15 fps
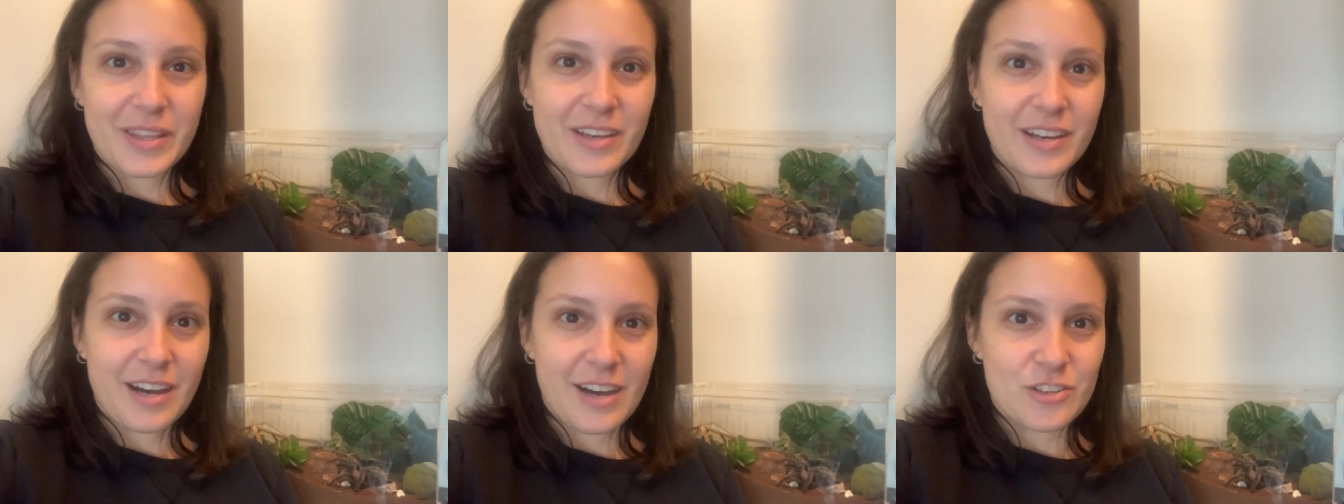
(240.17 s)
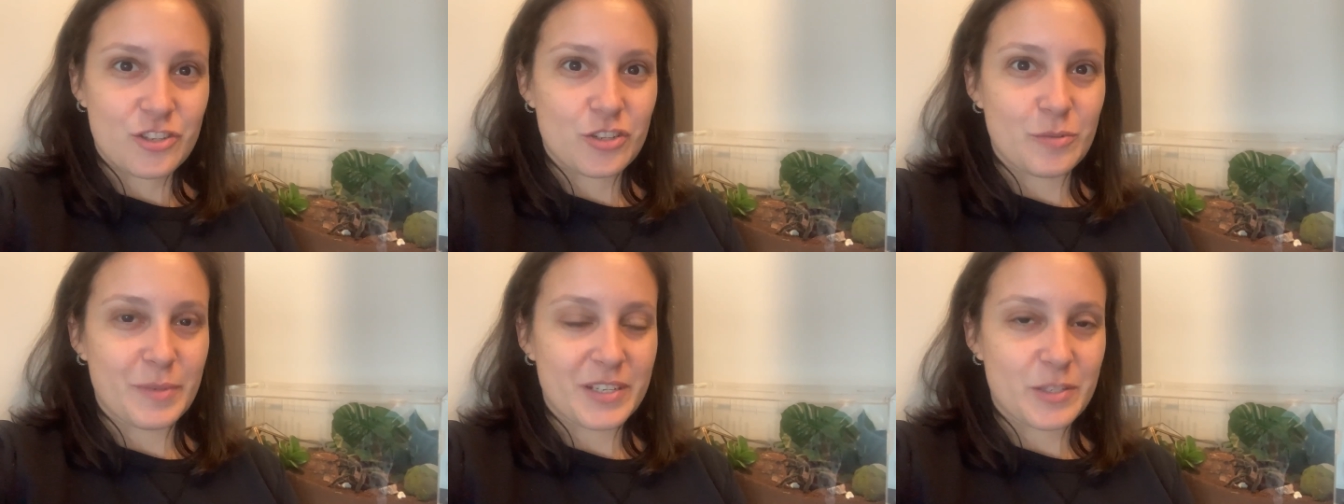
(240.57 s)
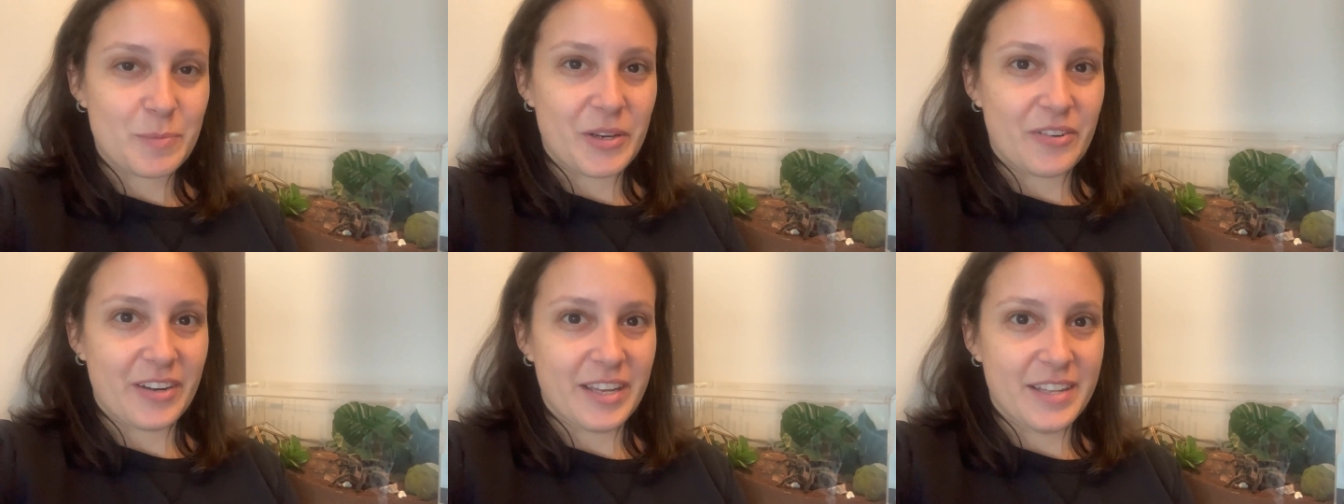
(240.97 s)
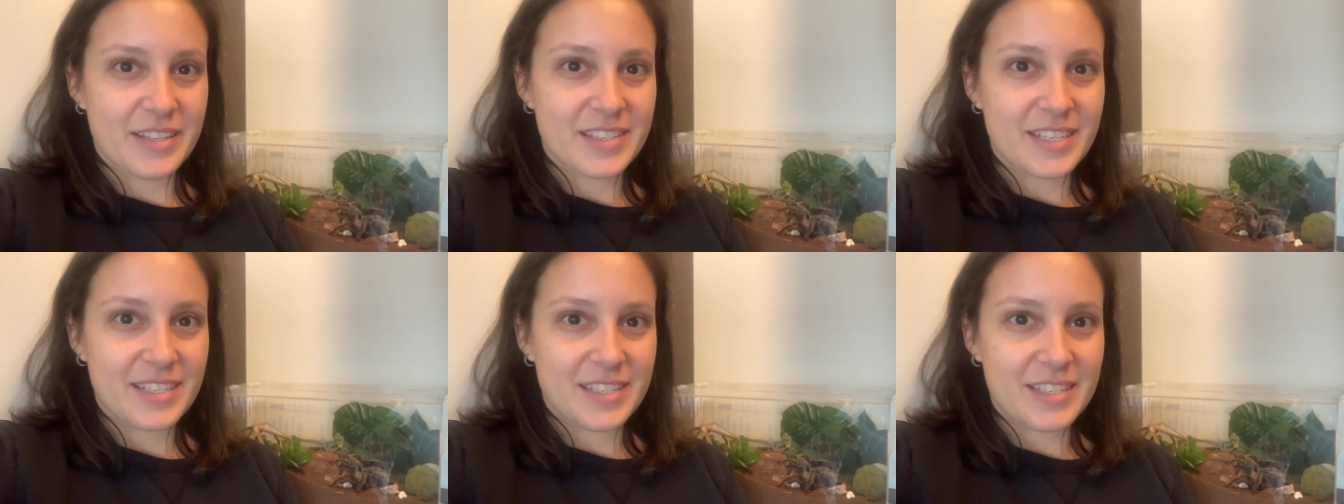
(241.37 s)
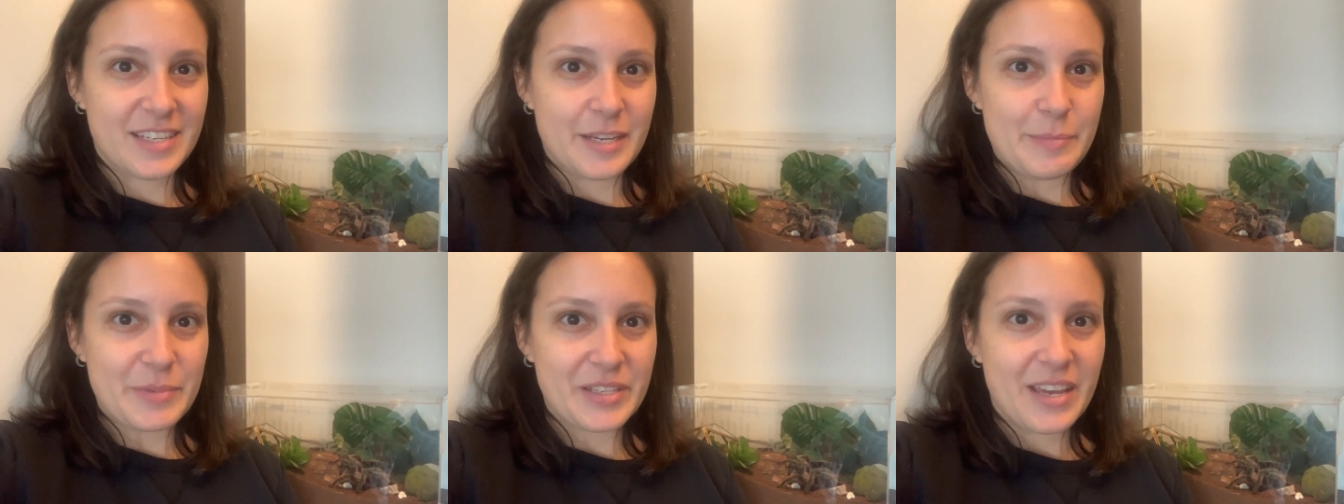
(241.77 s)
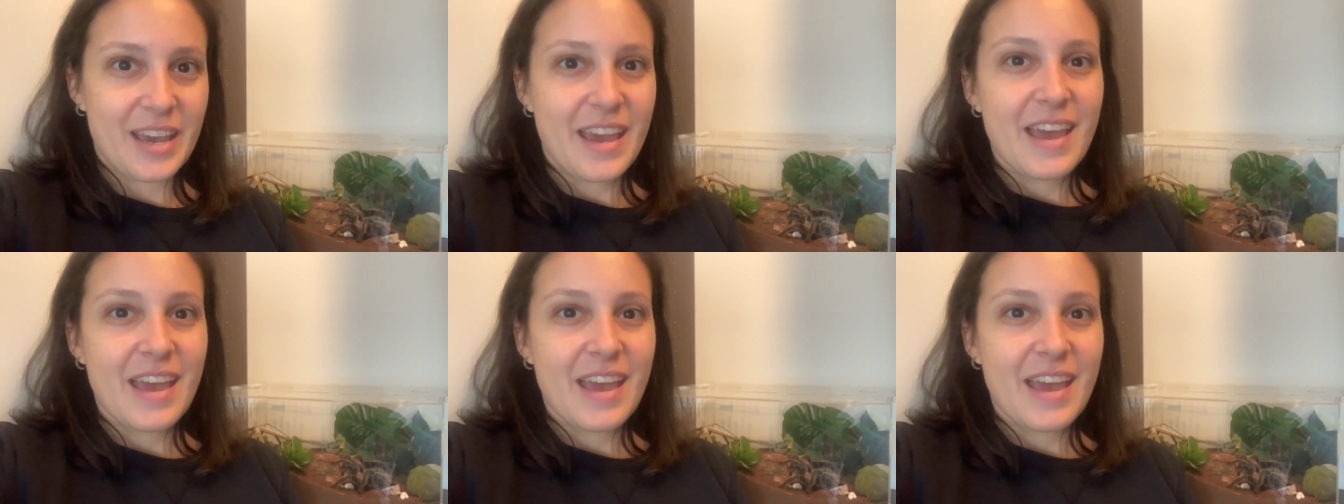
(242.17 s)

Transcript: the costume experience, it seems.